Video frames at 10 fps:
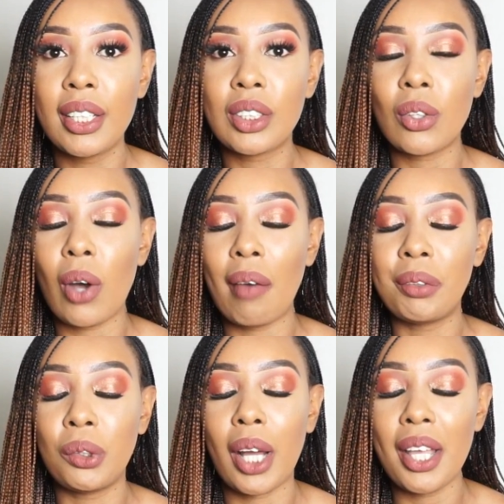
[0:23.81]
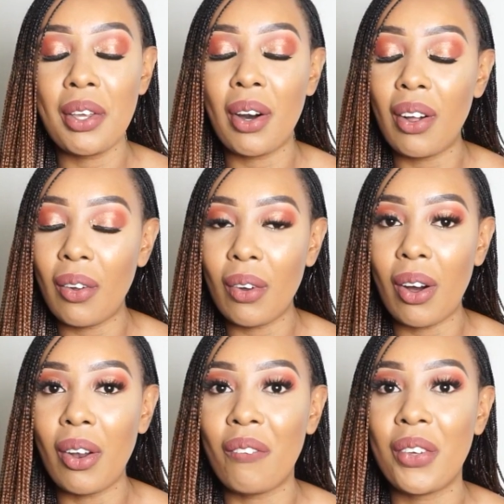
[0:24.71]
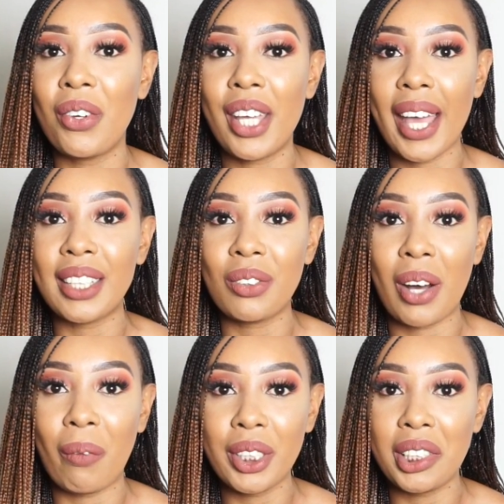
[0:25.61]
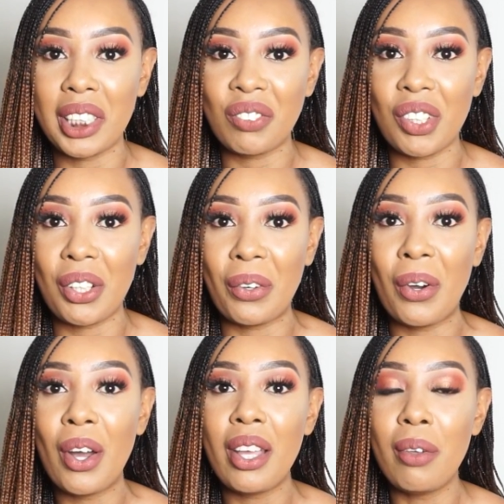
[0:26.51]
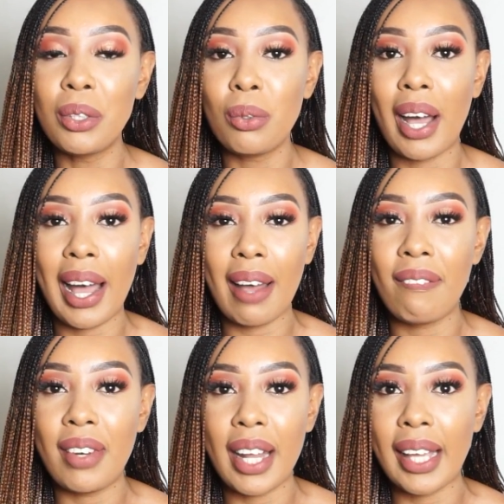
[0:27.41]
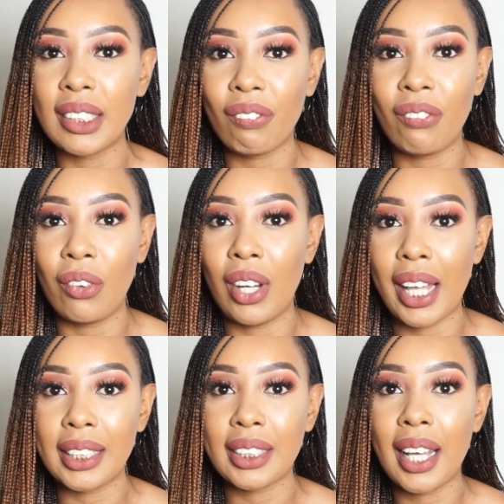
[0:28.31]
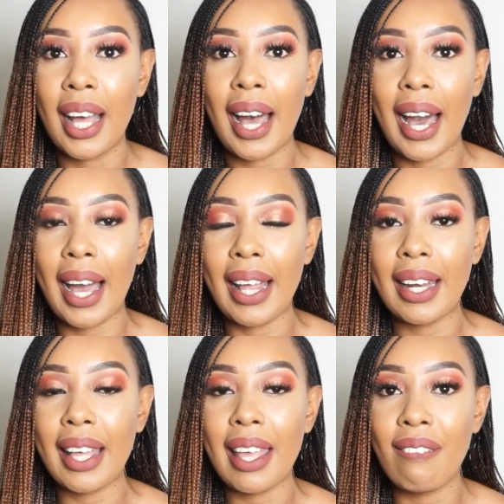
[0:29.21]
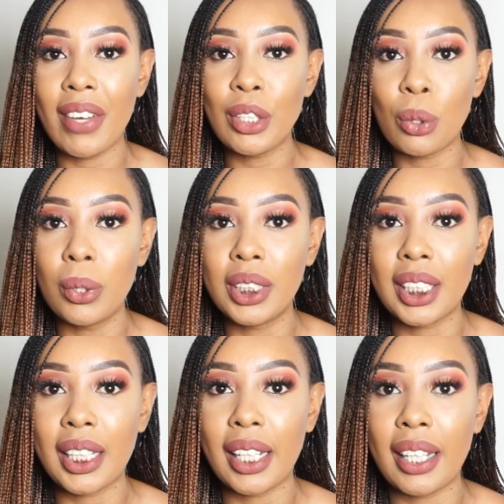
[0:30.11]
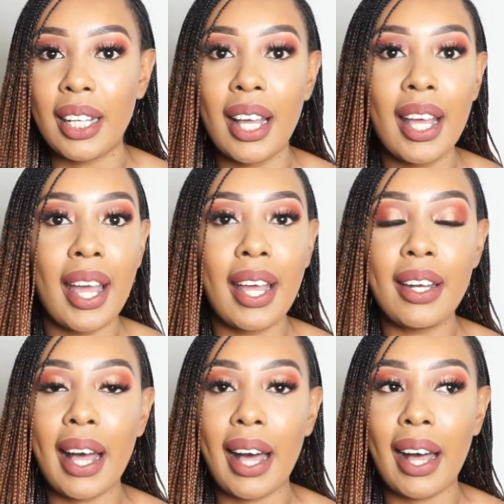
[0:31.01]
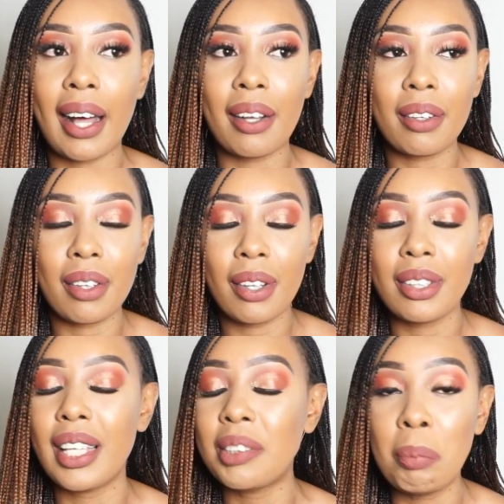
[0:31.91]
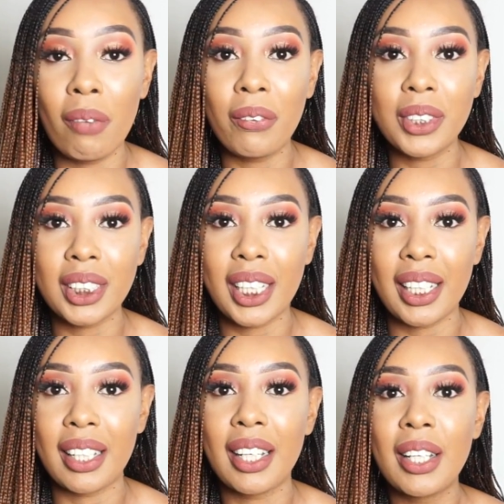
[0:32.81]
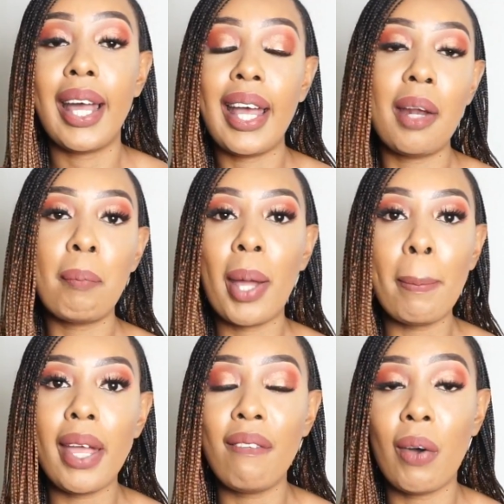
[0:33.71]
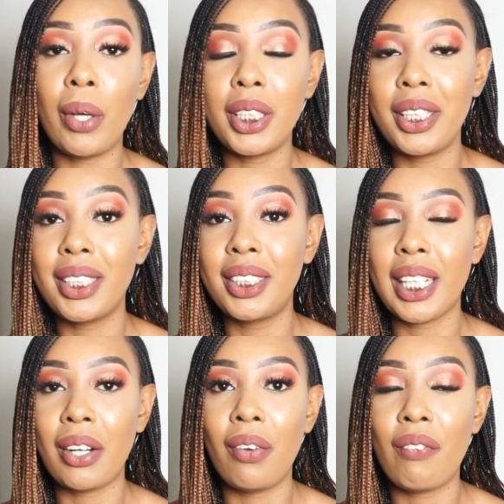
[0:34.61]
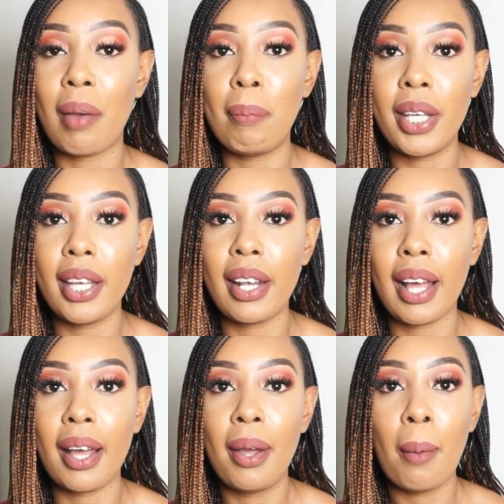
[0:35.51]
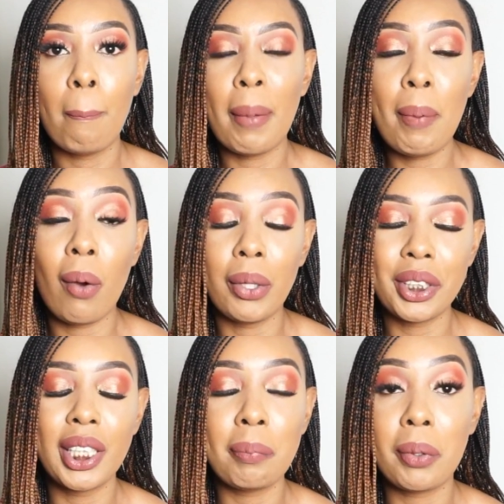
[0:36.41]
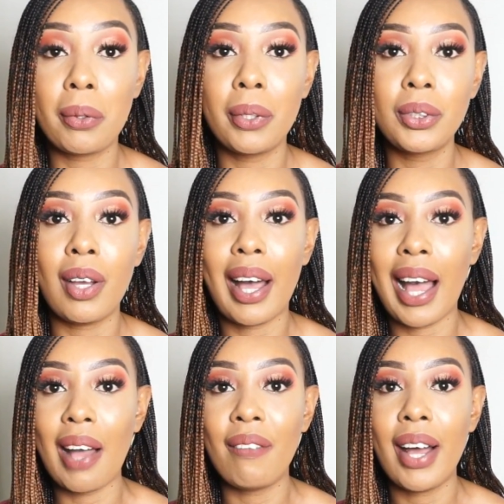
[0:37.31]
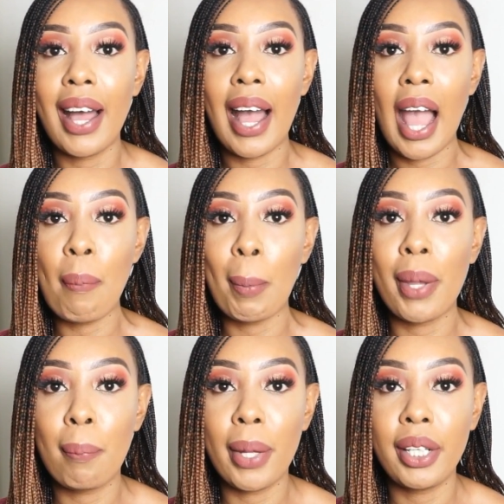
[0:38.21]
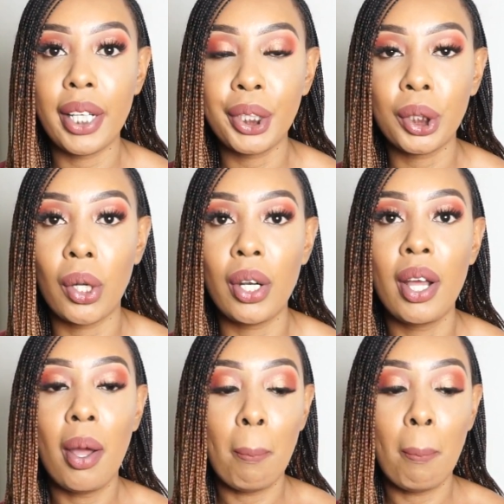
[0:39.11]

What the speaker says: So I'm sure you all of you guys who are watching this video, you want to have nice, flawless and even toned skin, and just beautiful skin. And maybe if you're watching this channel, if you're a beginner, maybe you're watching it because you have hyperpigmentation.